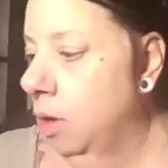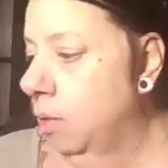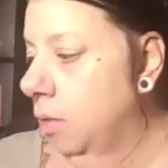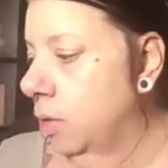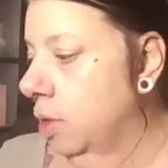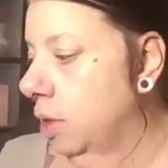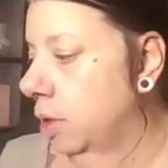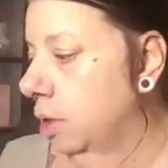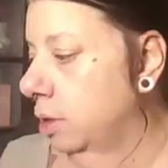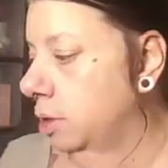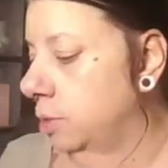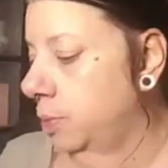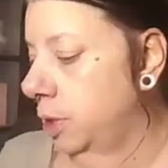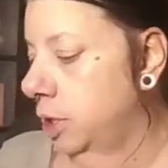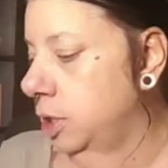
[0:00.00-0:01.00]
with the little
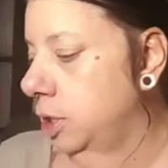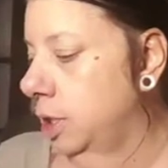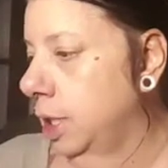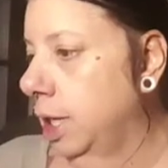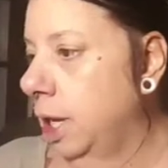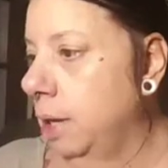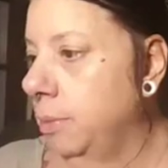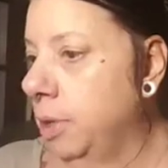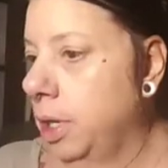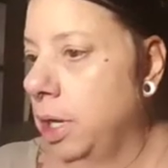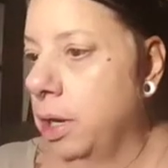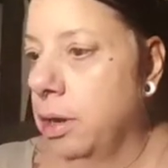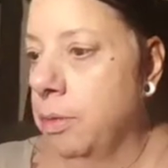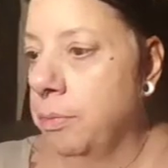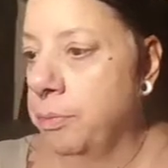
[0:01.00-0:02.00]
sponge that came in
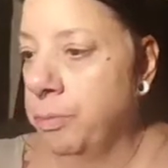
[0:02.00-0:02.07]
here.